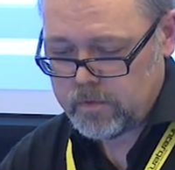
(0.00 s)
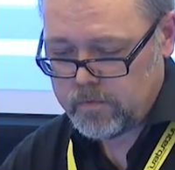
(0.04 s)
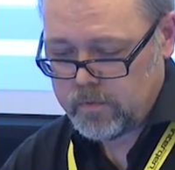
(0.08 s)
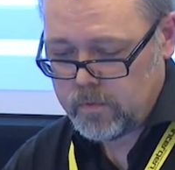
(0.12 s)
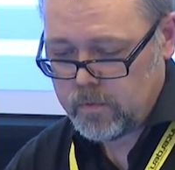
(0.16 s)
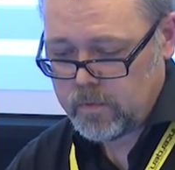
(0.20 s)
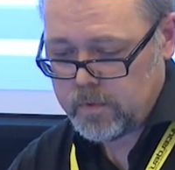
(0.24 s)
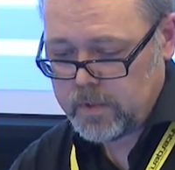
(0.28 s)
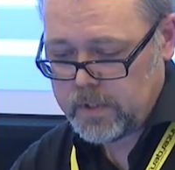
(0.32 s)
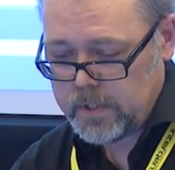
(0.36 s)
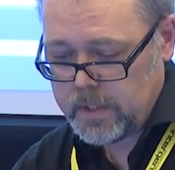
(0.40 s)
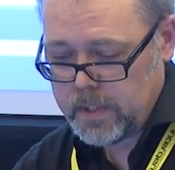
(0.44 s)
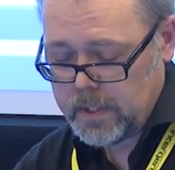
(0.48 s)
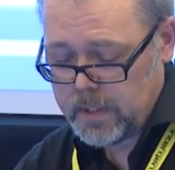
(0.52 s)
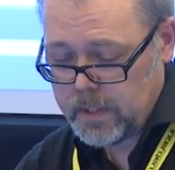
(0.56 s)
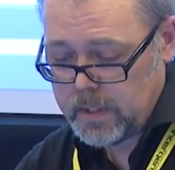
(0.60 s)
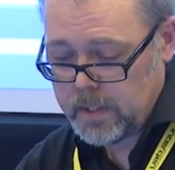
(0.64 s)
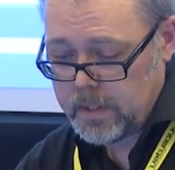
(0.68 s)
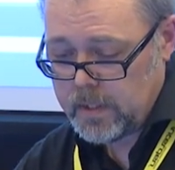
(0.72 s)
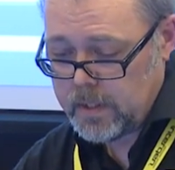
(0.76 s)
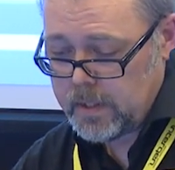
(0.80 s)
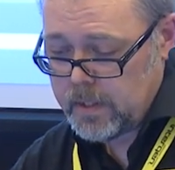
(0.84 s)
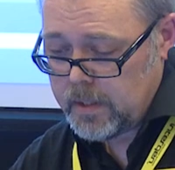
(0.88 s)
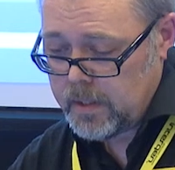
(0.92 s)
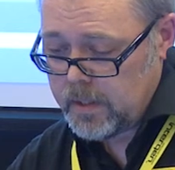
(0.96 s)
Faulty.
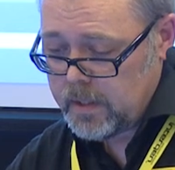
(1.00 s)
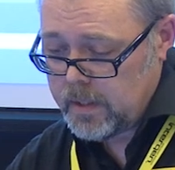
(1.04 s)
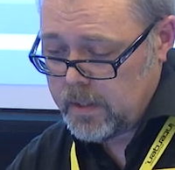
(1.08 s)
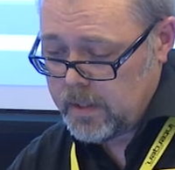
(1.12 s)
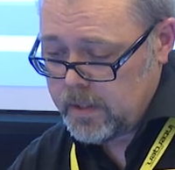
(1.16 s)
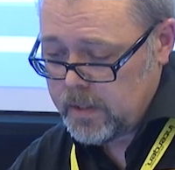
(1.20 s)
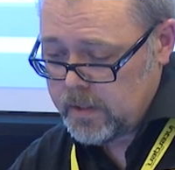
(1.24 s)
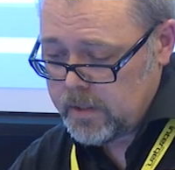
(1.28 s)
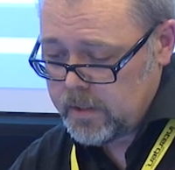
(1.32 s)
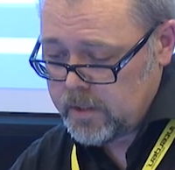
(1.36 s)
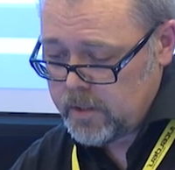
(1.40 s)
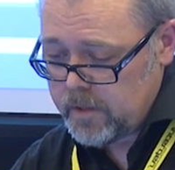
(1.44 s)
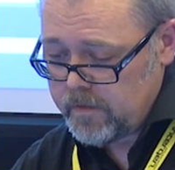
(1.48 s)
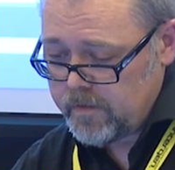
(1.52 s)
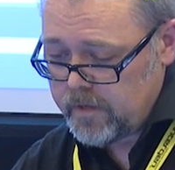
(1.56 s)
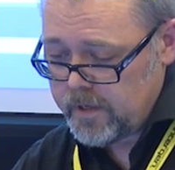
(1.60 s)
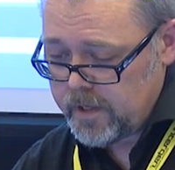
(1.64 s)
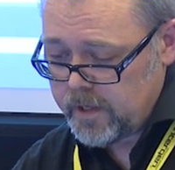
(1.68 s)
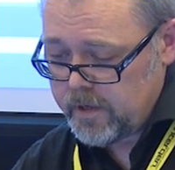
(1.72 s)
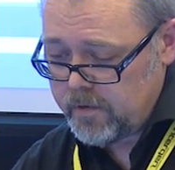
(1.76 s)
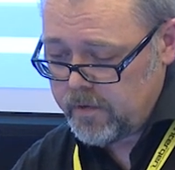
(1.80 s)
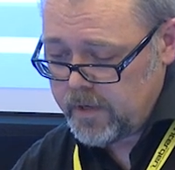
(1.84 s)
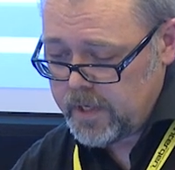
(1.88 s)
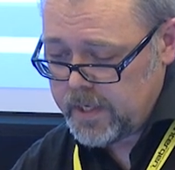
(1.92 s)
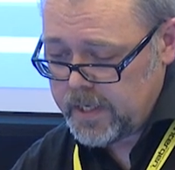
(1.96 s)
So if I
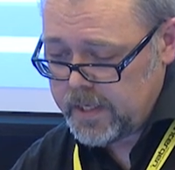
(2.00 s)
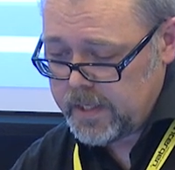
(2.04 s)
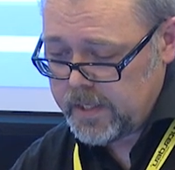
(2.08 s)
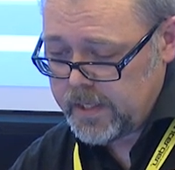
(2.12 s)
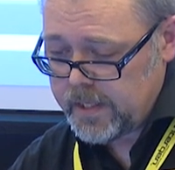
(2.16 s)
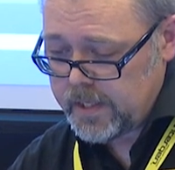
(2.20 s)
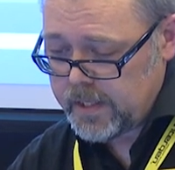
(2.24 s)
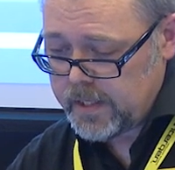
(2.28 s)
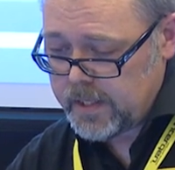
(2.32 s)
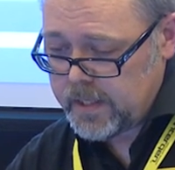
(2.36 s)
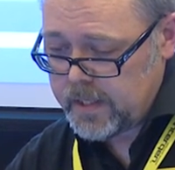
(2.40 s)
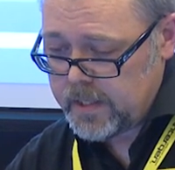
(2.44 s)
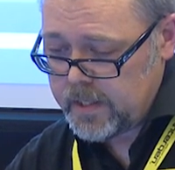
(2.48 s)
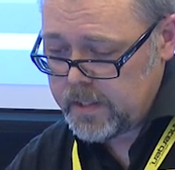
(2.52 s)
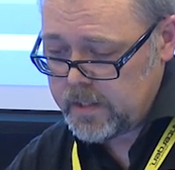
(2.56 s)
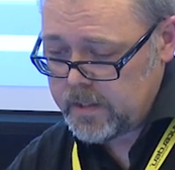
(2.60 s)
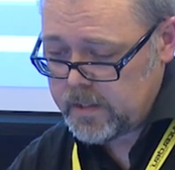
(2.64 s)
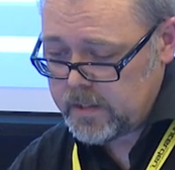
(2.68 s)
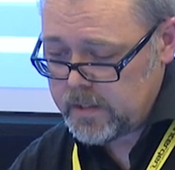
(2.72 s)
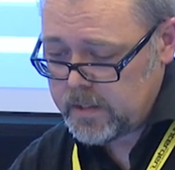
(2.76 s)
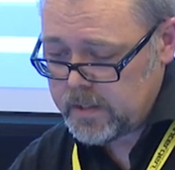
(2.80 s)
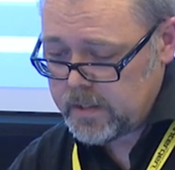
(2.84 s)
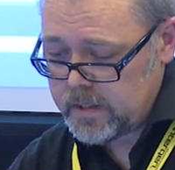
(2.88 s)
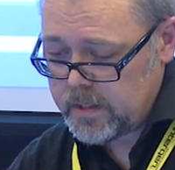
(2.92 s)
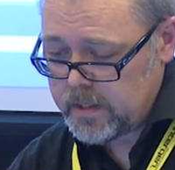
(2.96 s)
create that
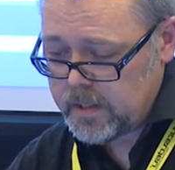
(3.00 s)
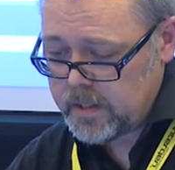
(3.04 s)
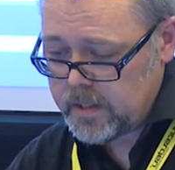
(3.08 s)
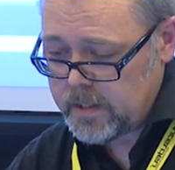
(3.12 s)
case,